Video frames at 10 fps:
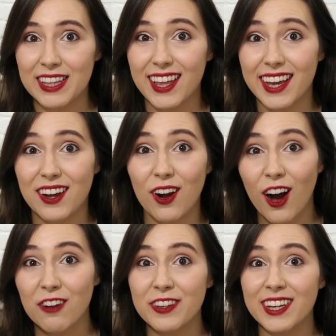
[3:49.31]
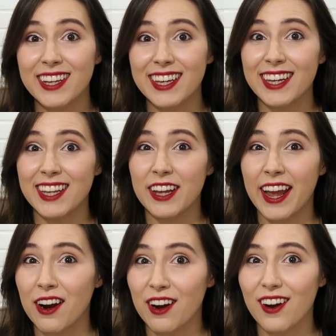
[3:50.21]
like coffee and kitty
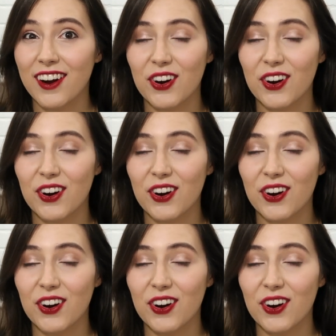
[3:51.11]
hair,